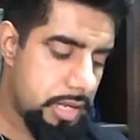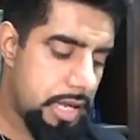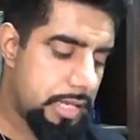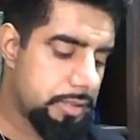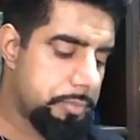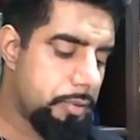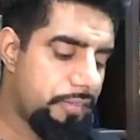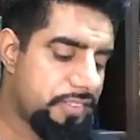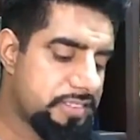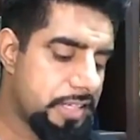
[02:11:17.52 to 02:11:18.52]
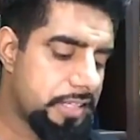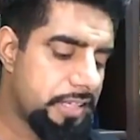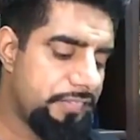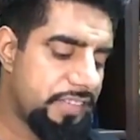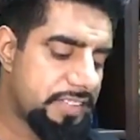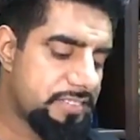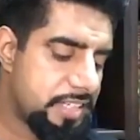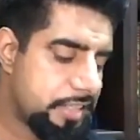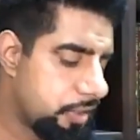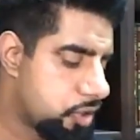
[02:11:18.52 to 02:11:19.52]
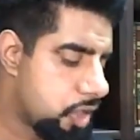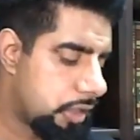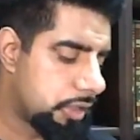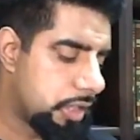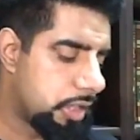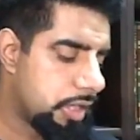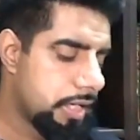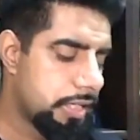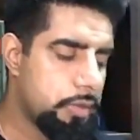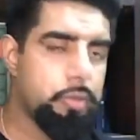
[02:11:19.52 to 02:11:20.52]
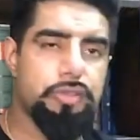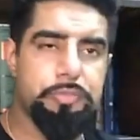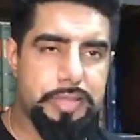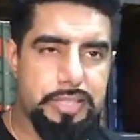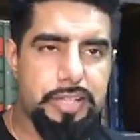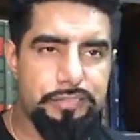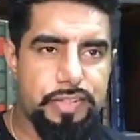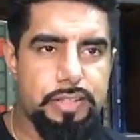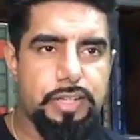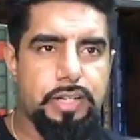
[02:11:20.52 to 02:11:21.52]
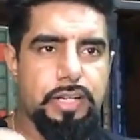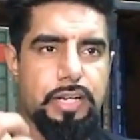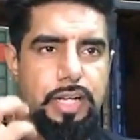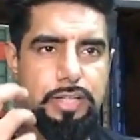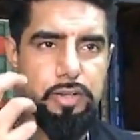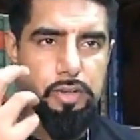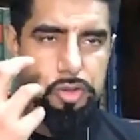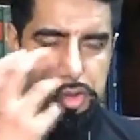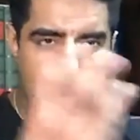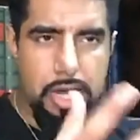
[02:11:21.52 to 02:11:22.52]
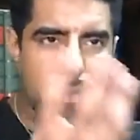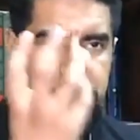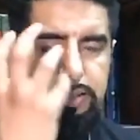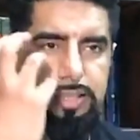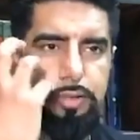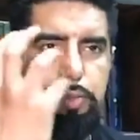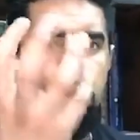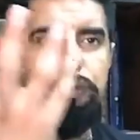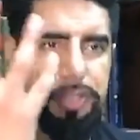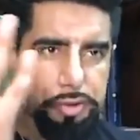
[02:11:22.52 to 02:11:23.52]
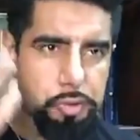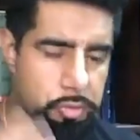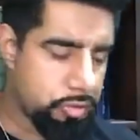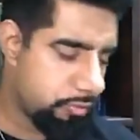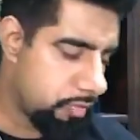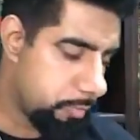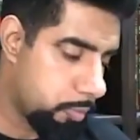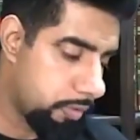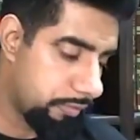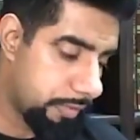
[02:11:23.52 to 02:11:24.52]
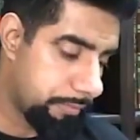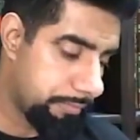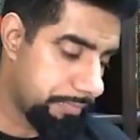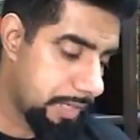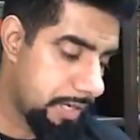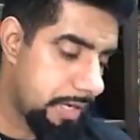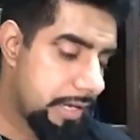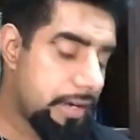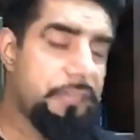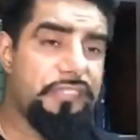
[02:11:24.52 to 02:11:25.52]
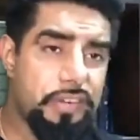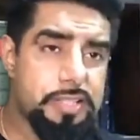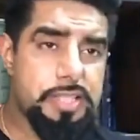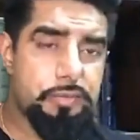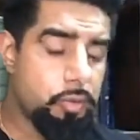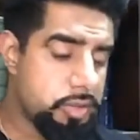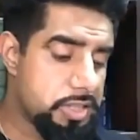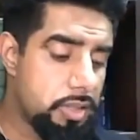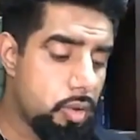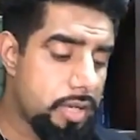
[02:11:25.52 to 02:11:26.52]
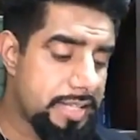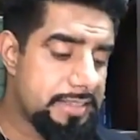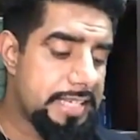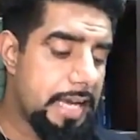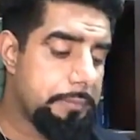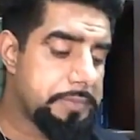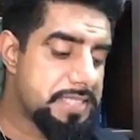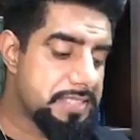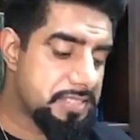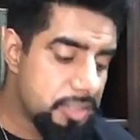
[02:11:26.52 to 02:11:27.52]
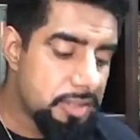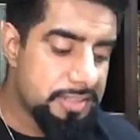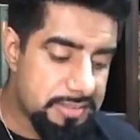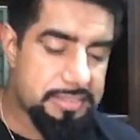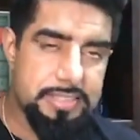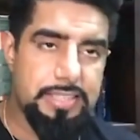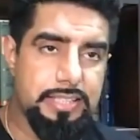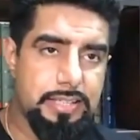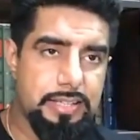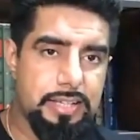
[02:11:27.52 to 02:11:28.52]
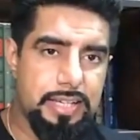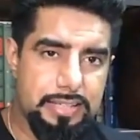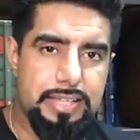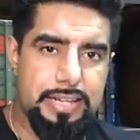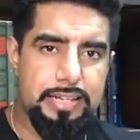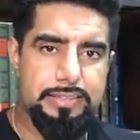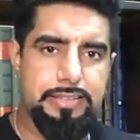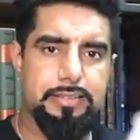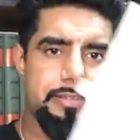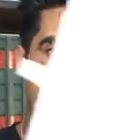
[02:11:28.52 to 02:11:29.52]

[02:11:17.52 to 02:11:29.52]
And the Prophet said, if he had said inshallah, he would have been given like healthy warrior children from all of them. Now, first of all, just look at the absurdity in that hadith.